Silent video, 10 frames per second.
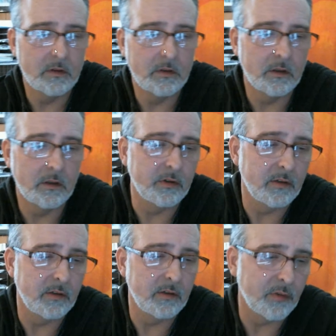when you're
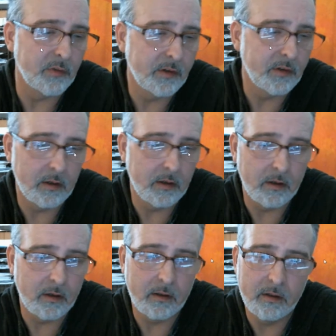living with a,
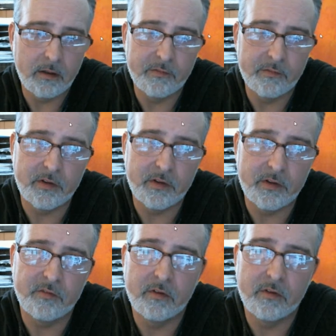uh, a nervous
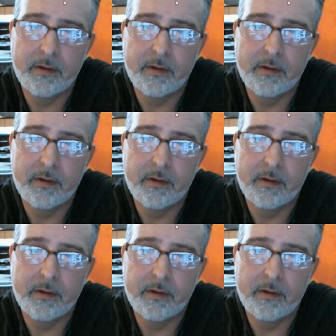condition.